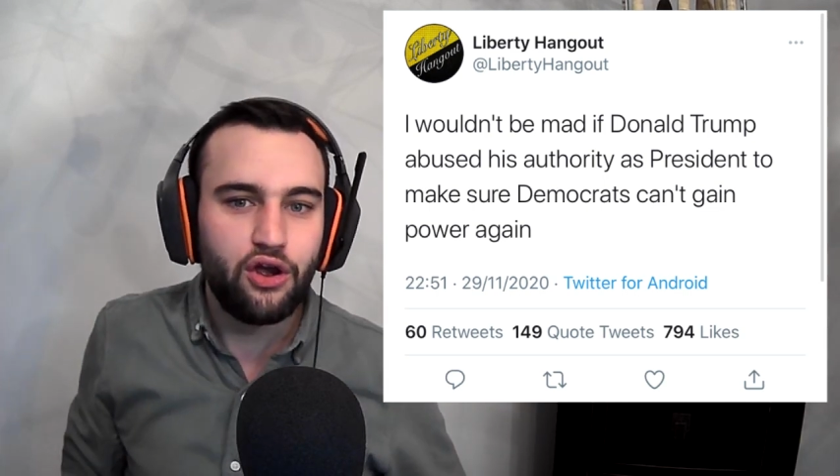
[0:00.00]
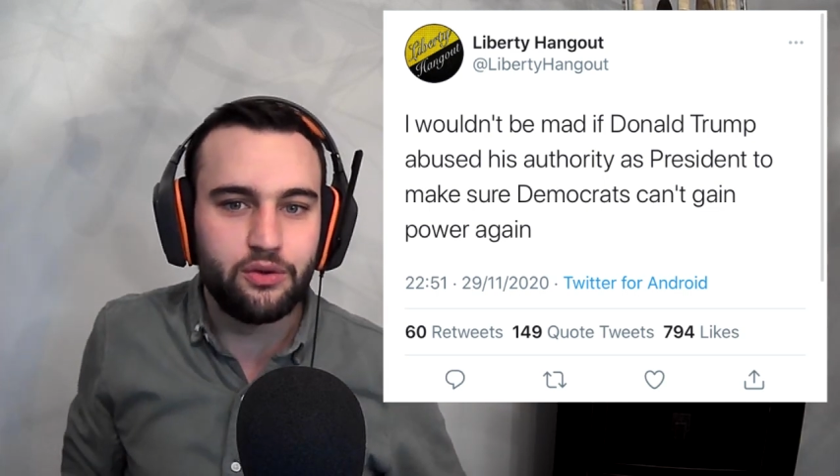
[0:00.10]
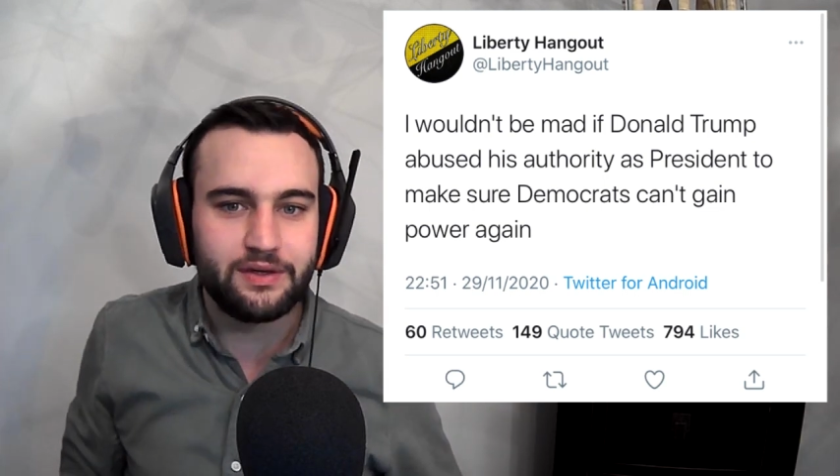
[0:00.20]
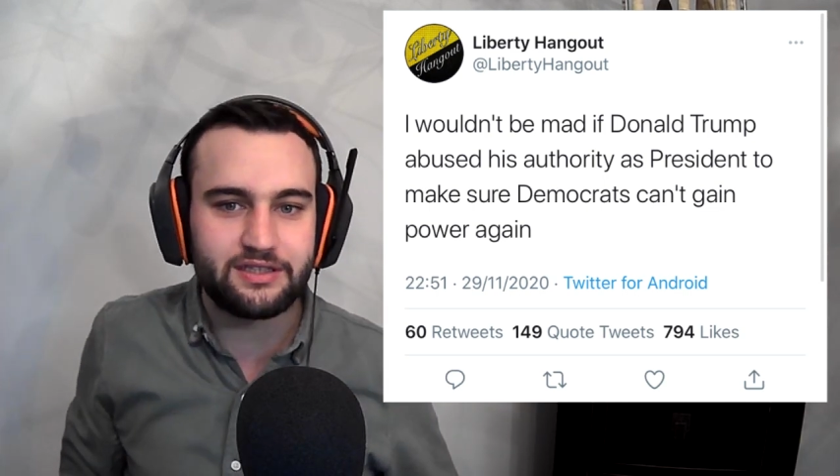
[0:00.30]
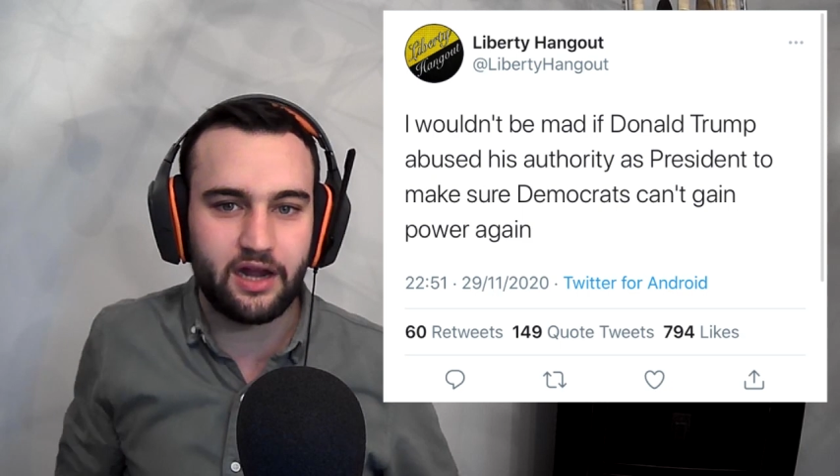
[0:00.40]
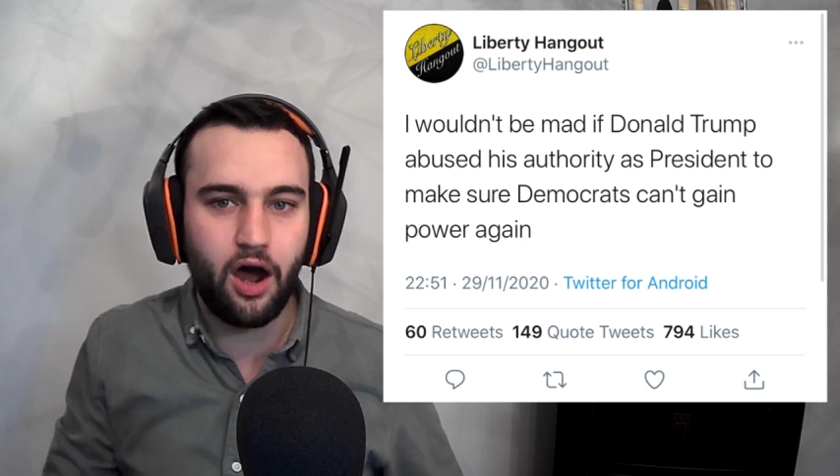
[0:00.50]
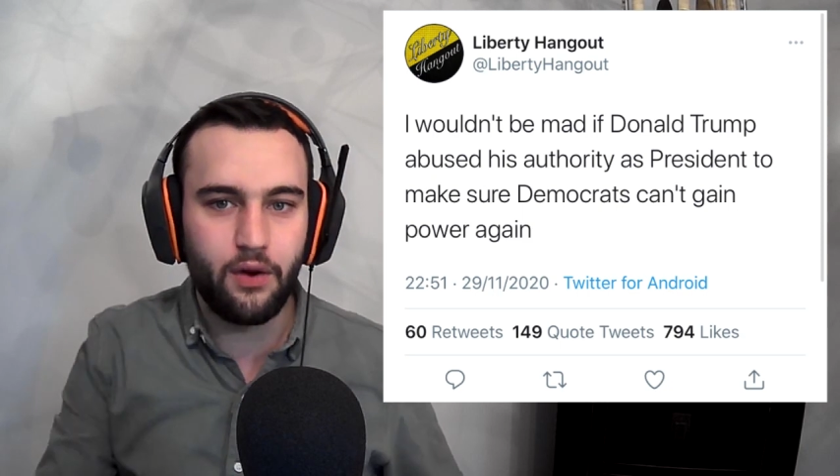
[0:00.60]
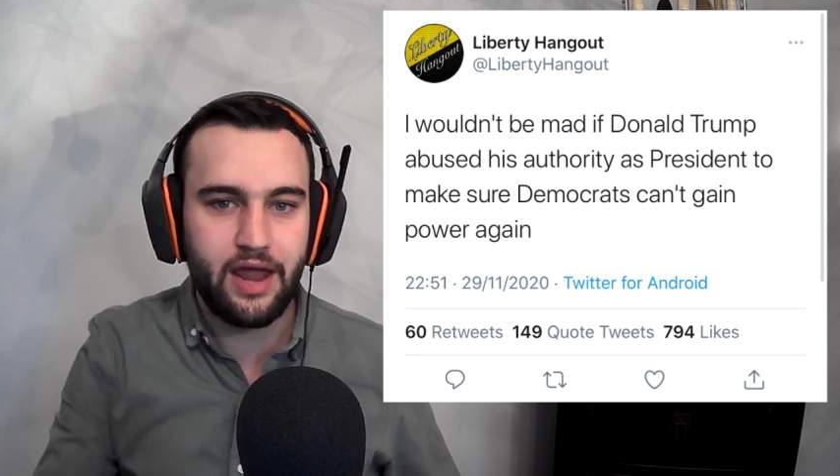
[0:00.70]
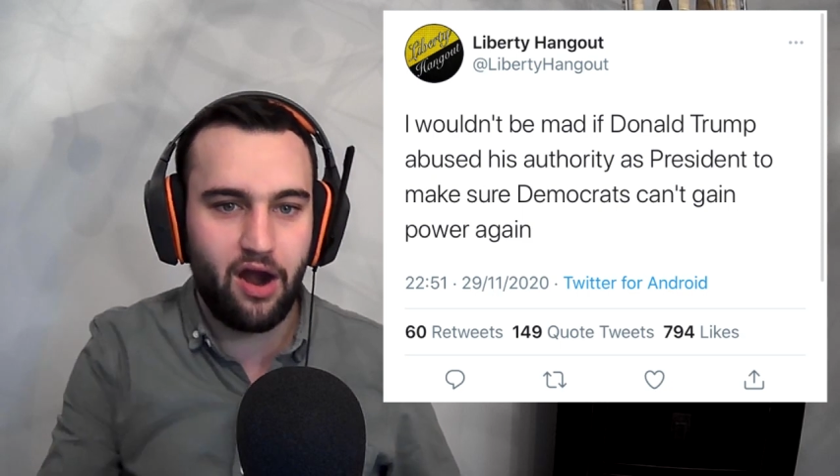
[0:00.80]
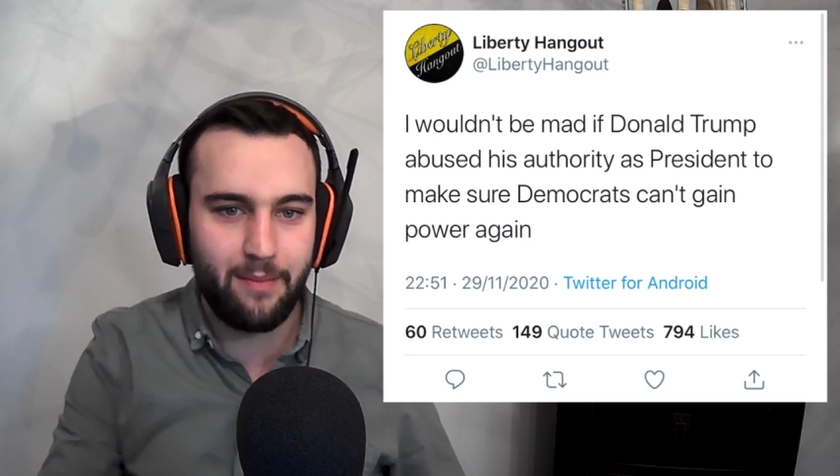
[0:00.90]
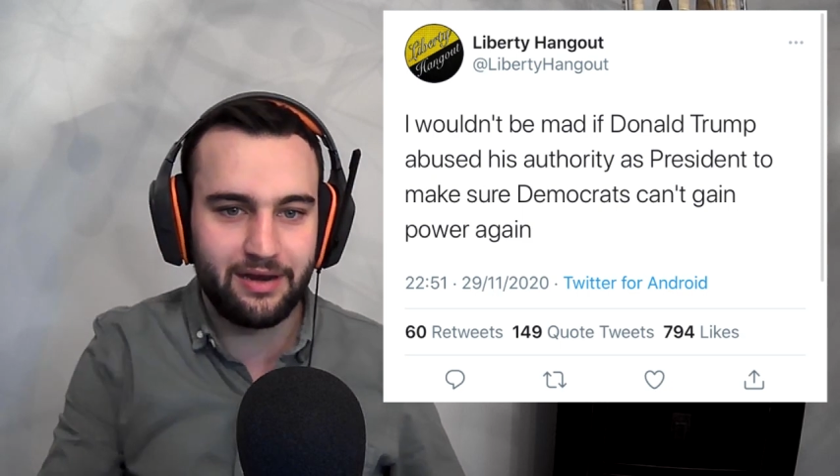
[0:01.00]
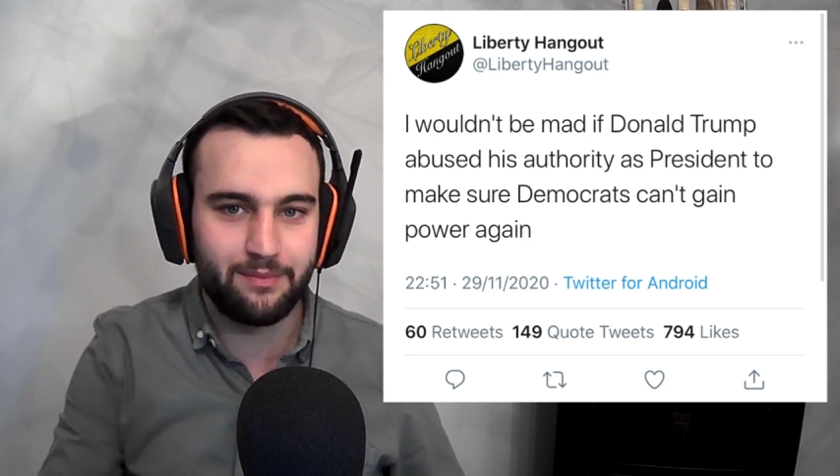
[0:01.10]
who he's like, oh yeah, I'm a